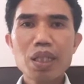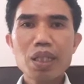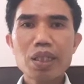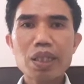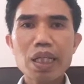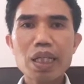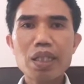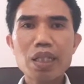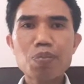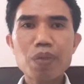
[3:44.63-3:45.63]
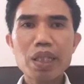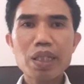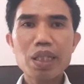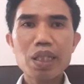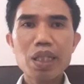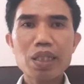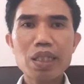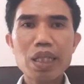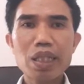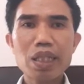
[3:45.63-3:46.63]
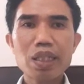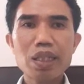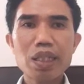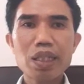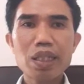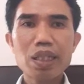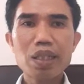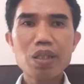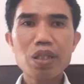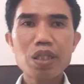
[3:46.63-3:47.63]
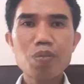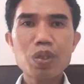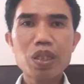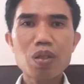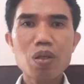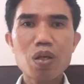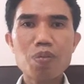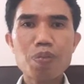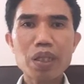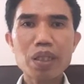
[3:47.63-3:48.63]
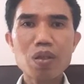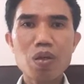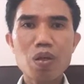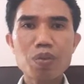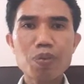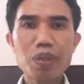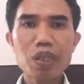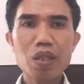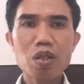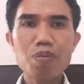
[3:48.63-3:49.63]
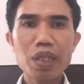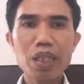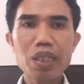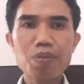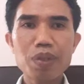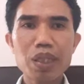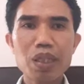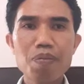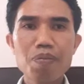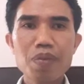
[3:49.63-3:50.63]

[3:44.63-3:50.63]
Second, explain the understanding the distribution or pattern of spatial economic activity.